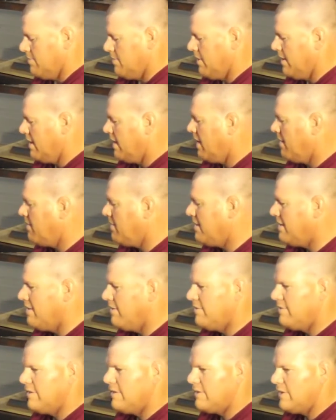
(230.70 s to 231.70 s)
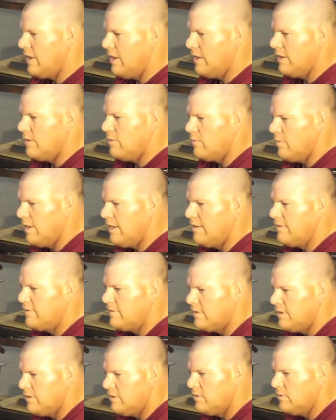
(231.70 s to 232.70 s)
But I mean, there's a ton of
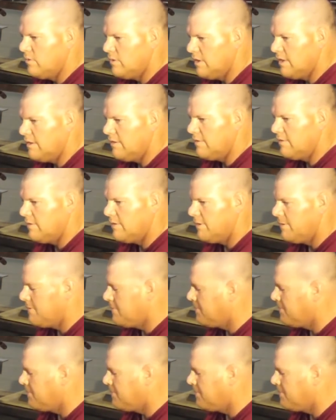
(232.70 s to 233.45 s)
ways to do this.